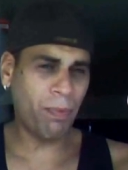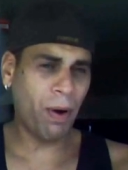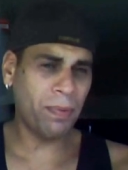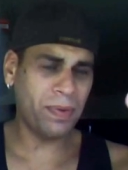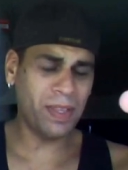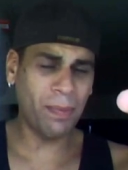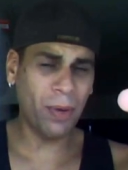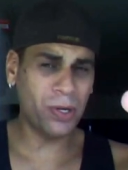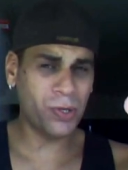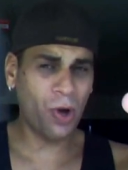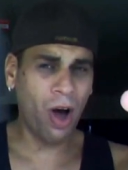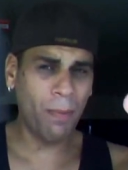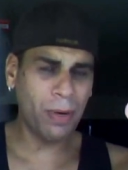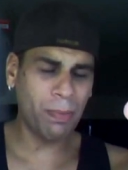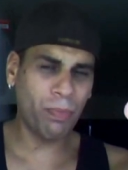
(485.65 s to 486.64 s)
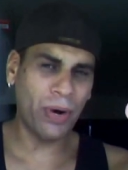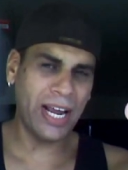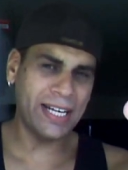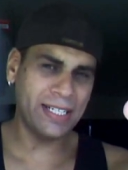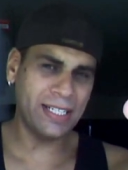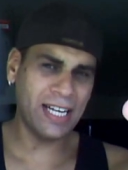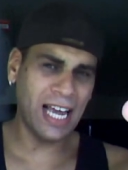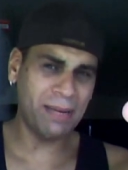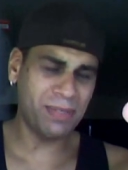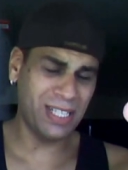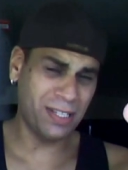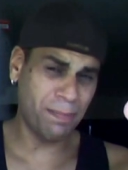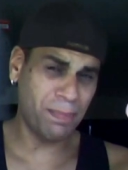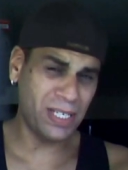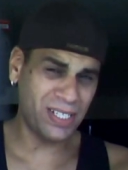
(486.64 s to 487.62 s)
probably the most common branded
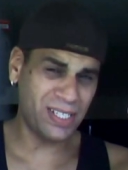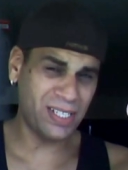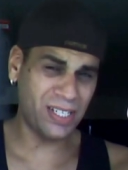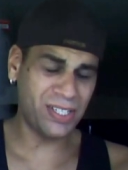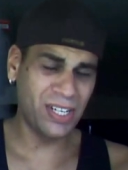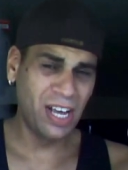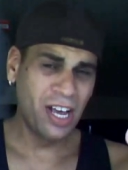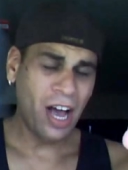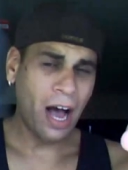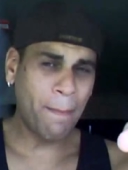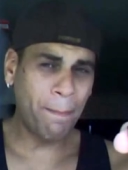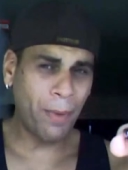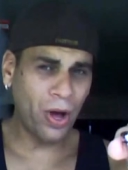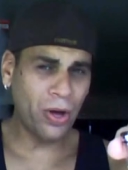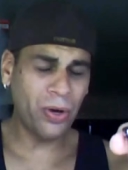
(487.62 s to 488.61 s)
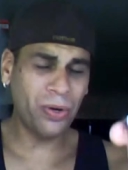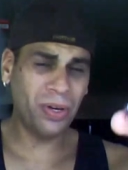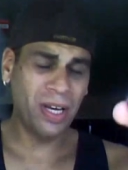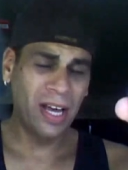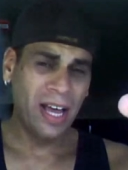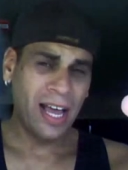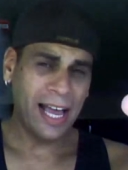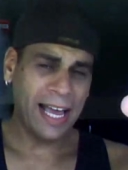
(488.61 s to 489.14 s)
names in the business, a Boge